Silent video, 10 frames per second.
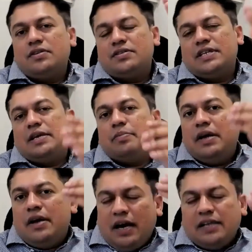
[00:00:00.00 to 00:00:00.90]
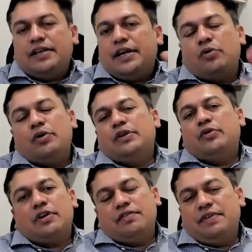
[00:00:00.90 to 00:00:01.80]
sleep, either nicotine
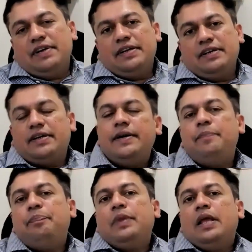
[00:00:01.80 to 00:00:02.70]
or caffeine, right?